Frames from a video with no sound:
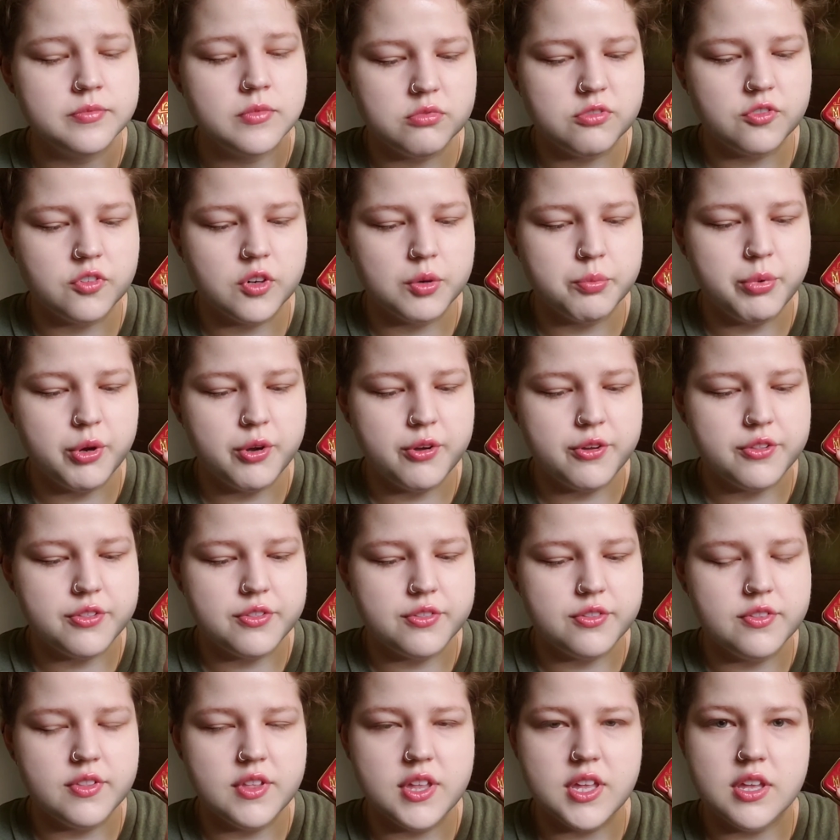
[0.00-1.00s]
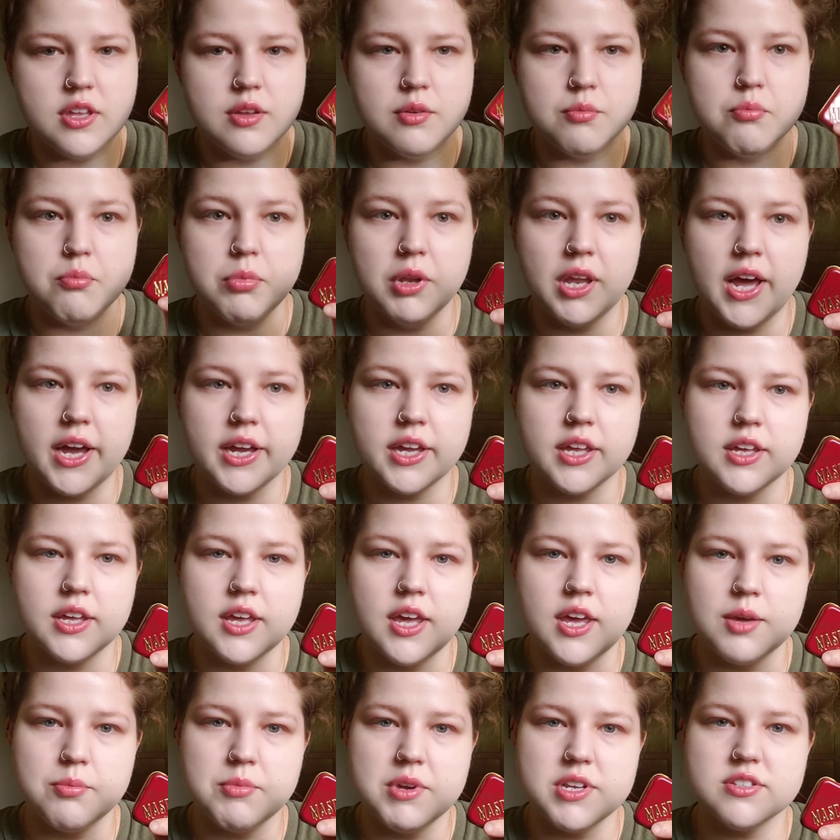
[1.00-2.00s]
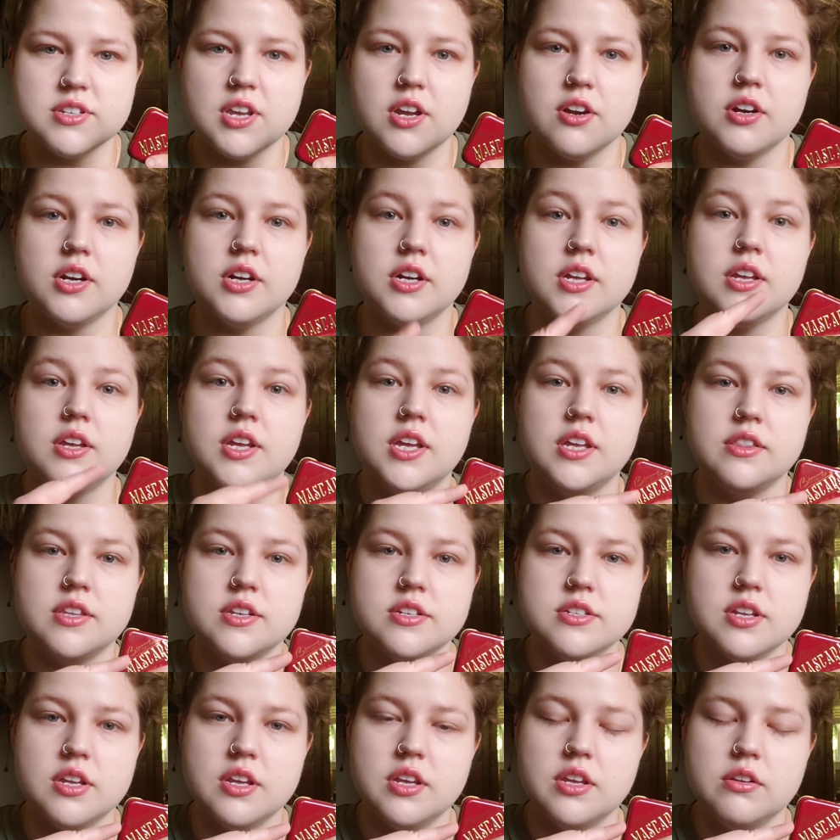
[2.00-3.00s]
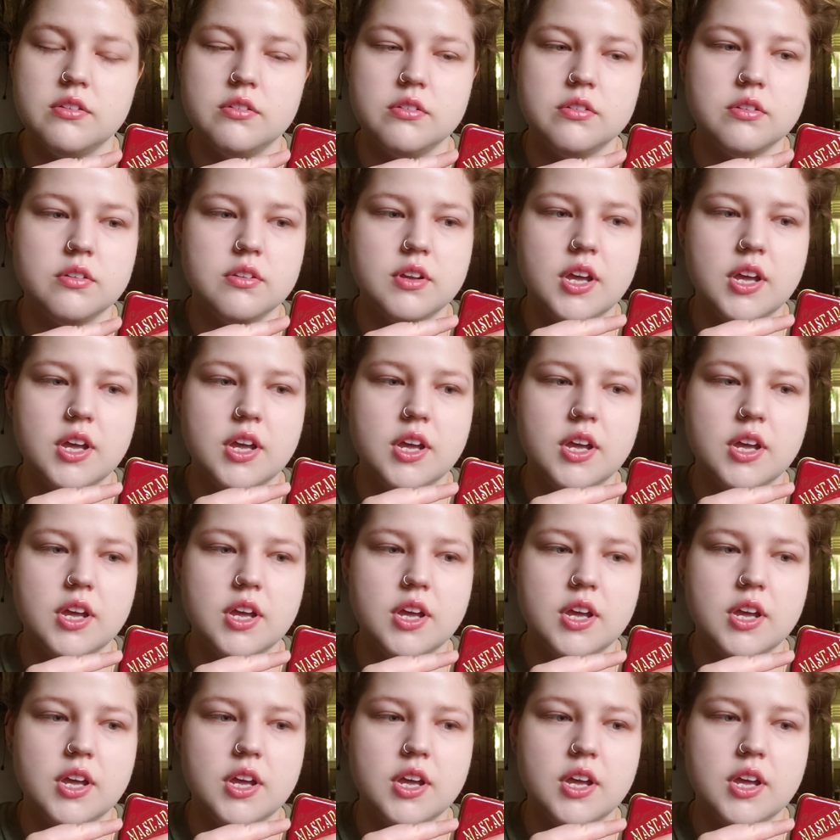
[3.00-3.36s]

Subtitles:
for both the Black Cake Mascara in the tin,